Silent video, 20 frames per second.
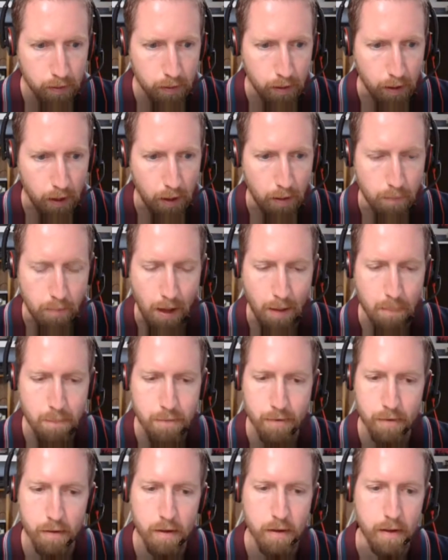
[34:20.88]

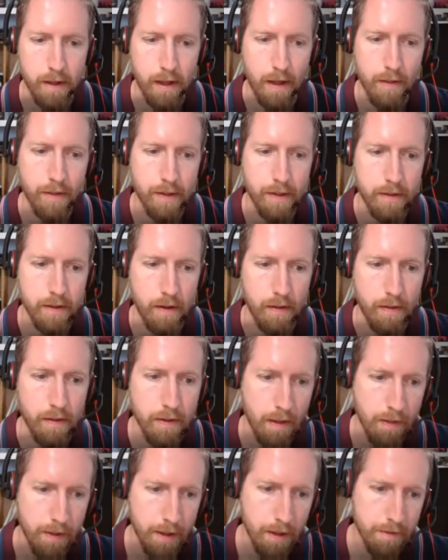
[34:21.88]
absolutely. I think
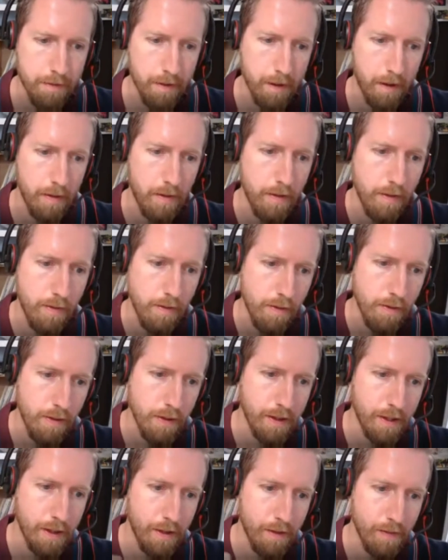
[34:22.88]
the asset,
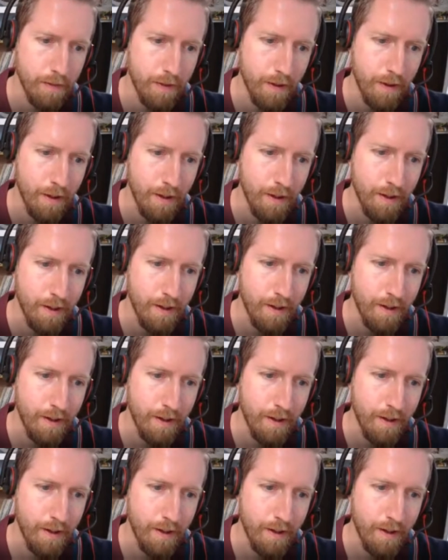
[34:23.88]
the kind of